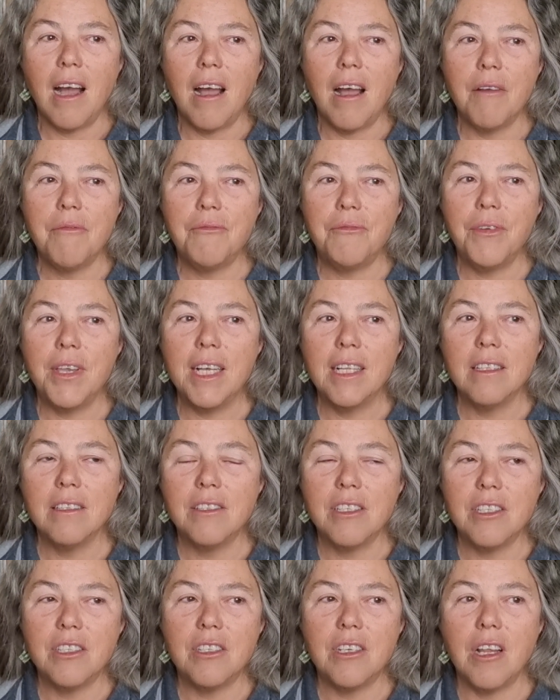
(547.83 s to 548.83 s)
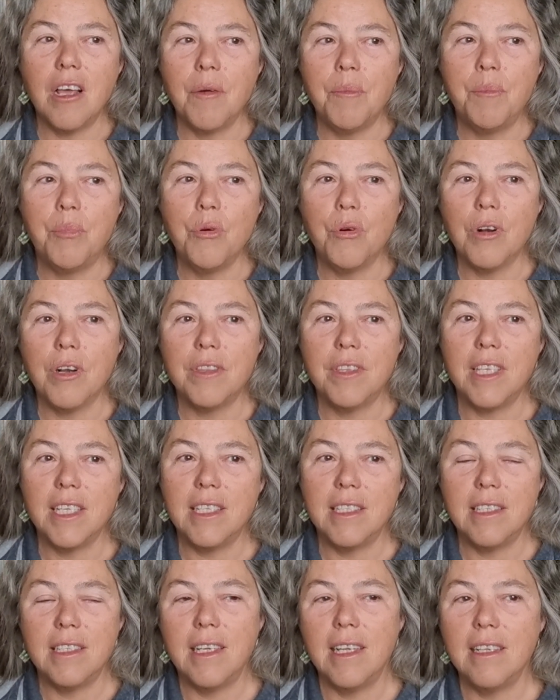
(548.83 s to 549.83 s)
I feel that a book
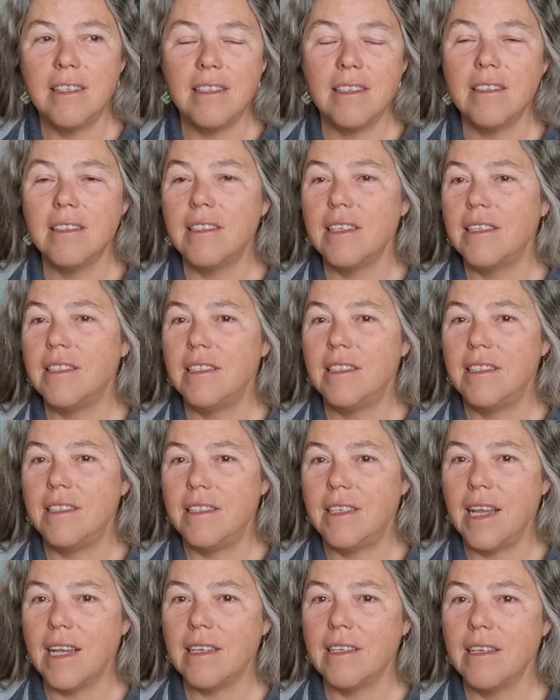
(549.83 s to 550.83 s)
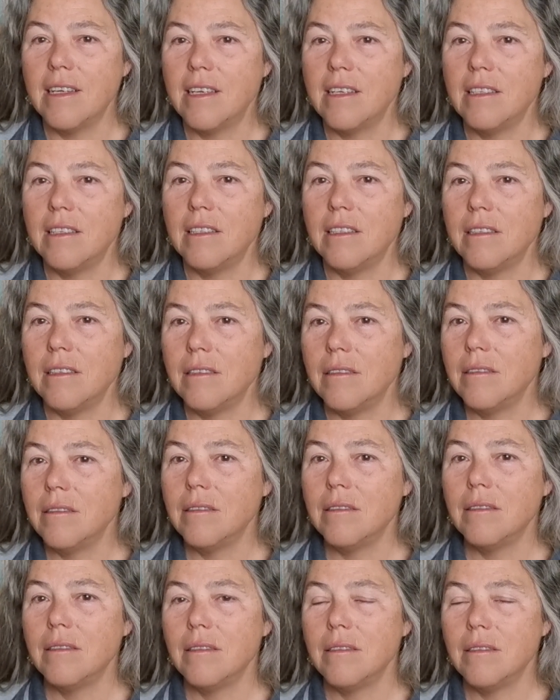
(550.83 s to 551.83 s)
that isn't a technical
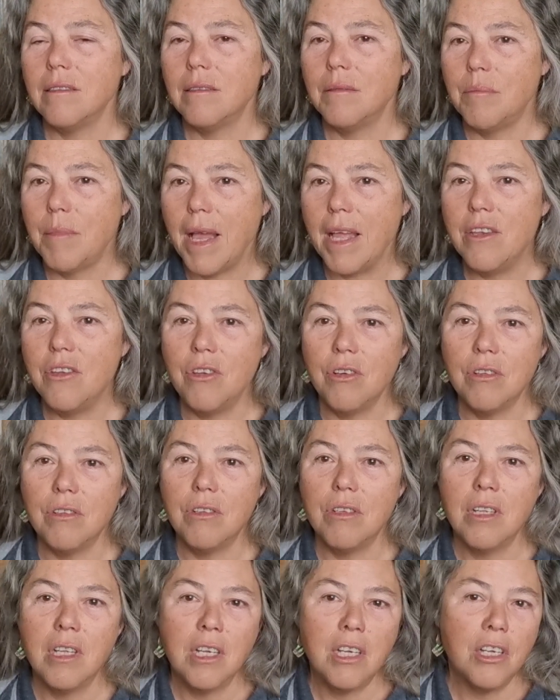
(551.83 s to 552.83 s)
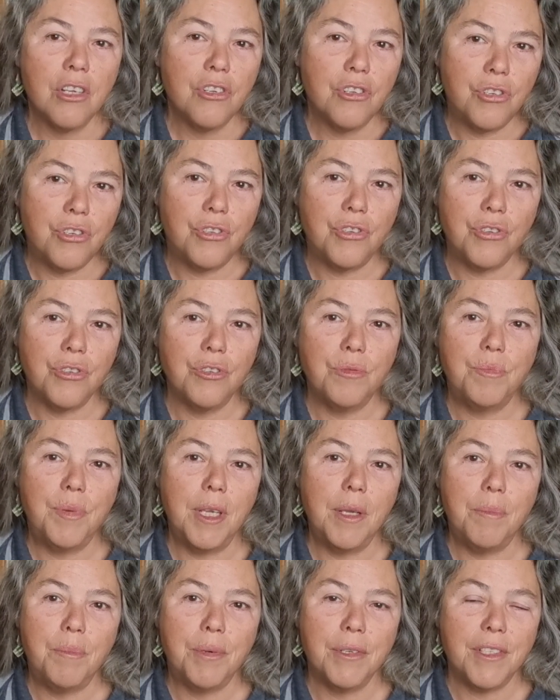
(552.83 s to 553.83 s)
manual should
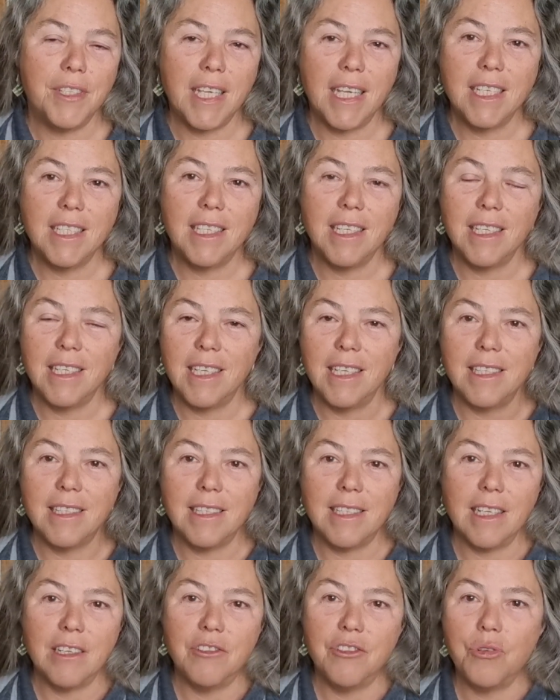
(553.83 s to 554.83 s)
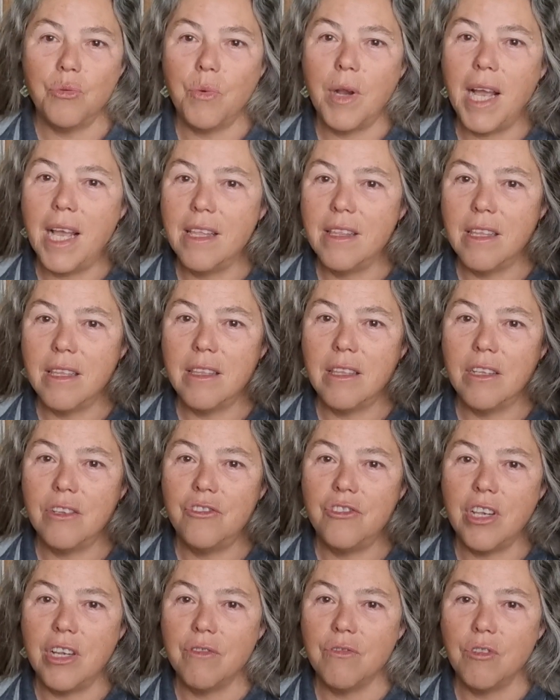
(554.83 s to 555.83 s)
be presented in such a way that the
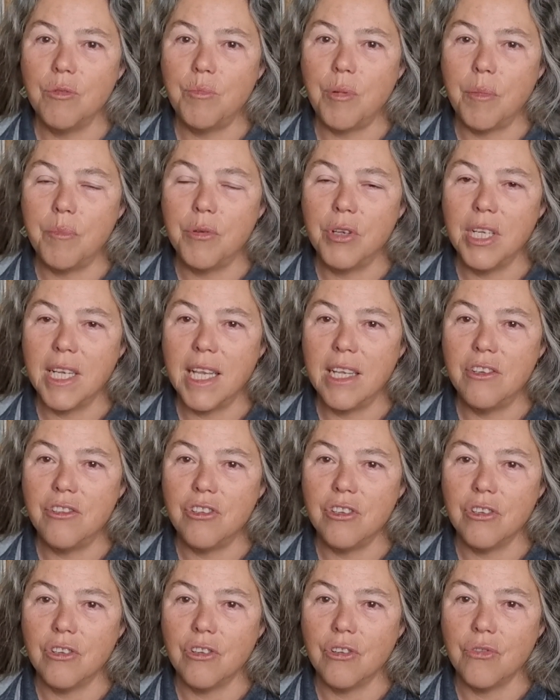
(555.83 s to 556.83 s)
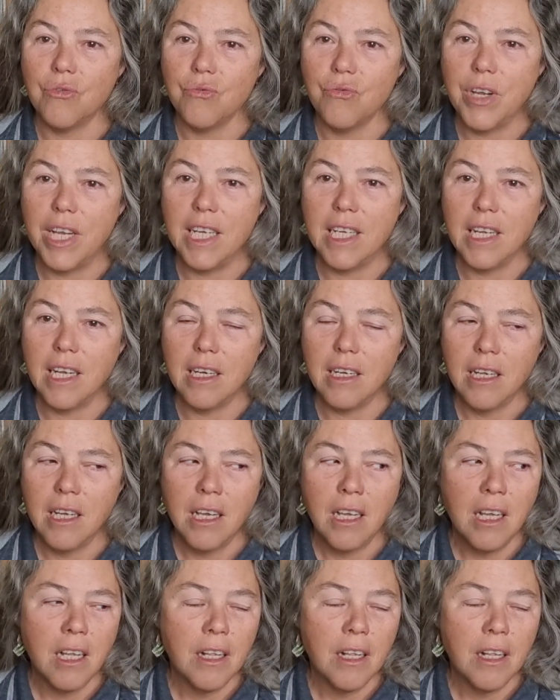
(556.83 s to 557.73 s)
general population can read it.